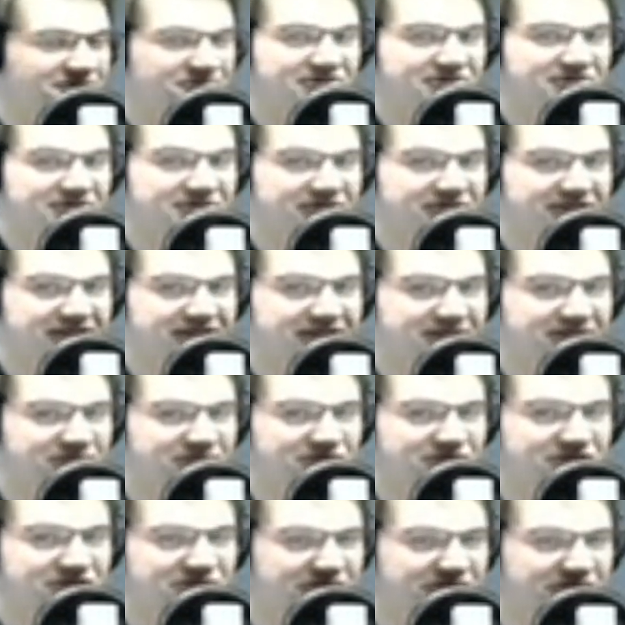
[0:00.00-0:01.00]
like I'm
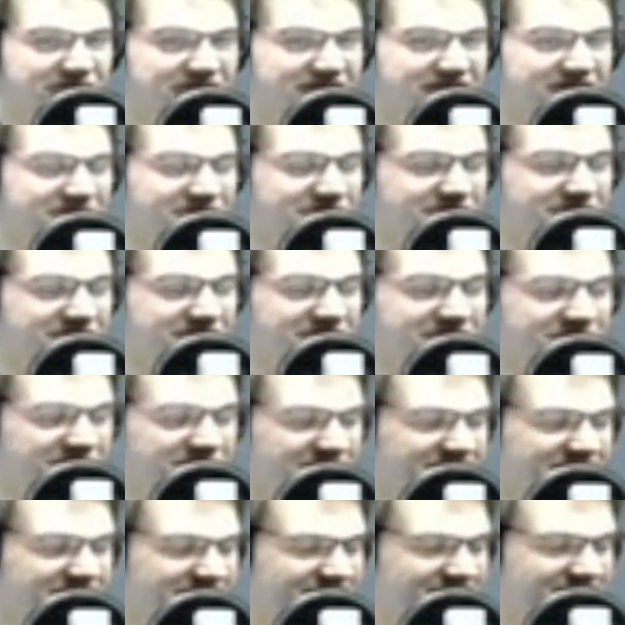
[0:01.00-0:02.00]
jumping out of an
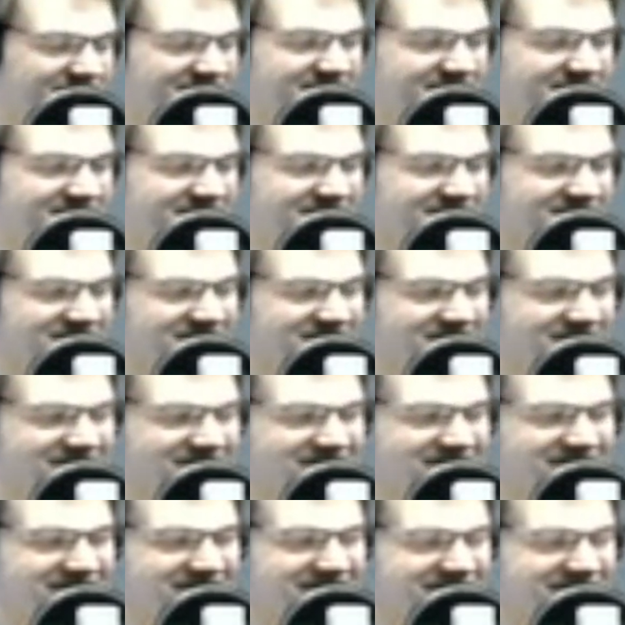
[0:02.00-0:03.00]
airplane.
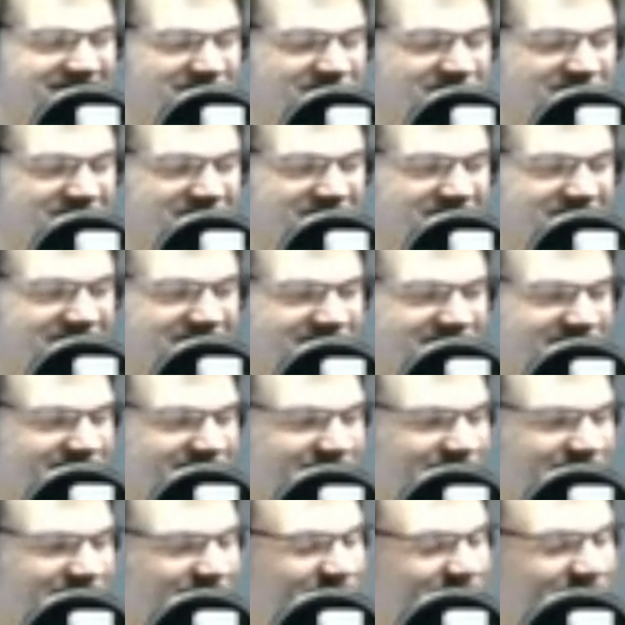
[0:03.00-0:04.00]
But and
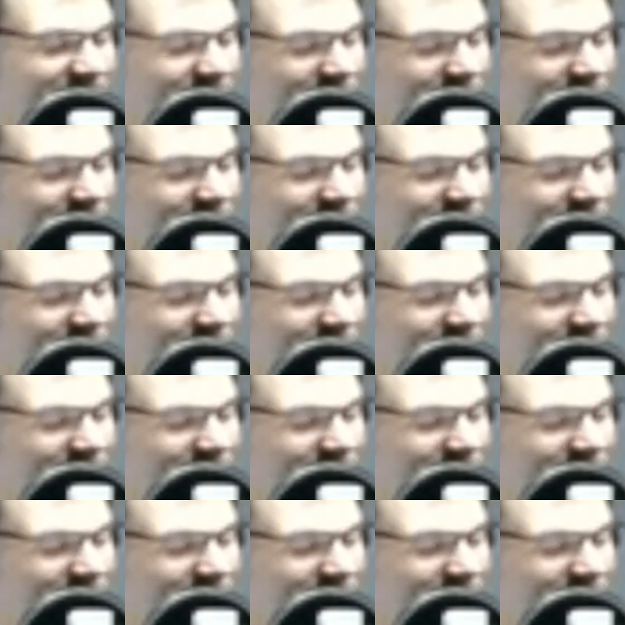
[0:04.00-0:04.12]
to